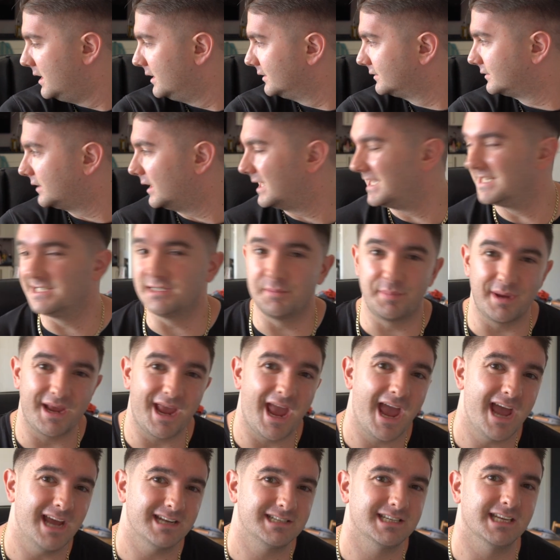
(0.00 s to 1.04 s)
So it is a bit
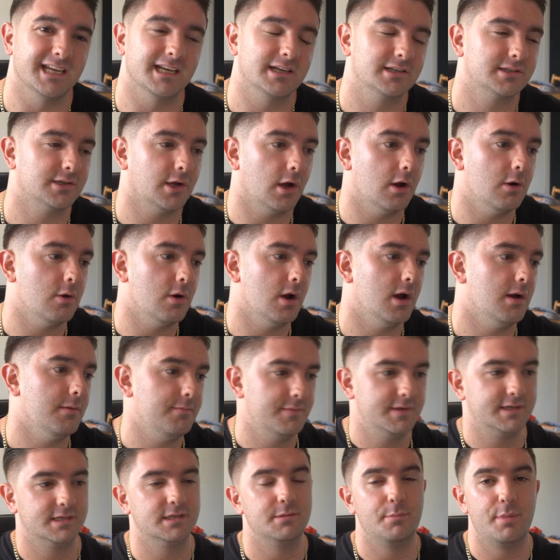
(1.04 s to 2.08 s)
hectic, so um,
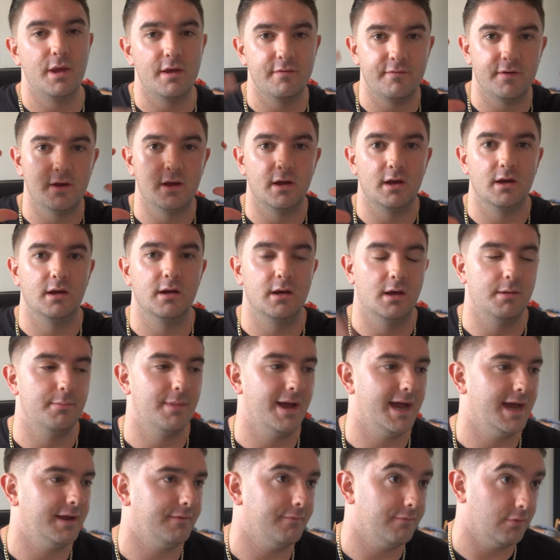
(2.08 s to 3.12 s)
this is a bit of a, a
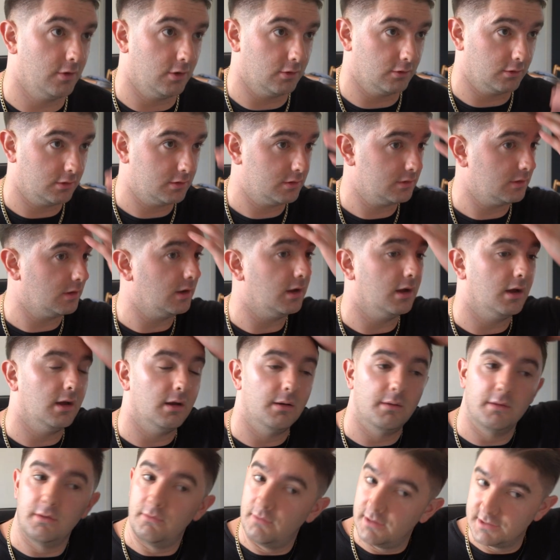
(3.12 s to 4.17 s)
mad vlog,
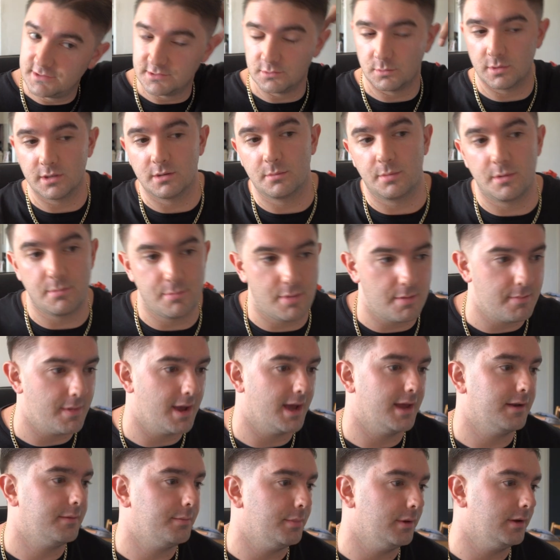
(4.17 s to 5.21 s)
uh, and the rest of the week will be a bit
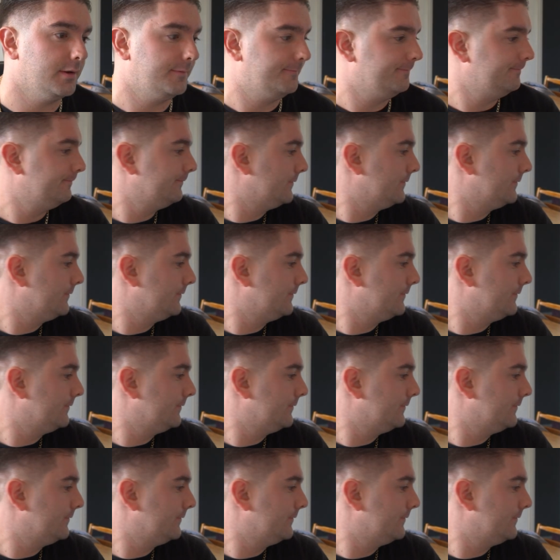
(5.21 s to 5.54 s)
mad, but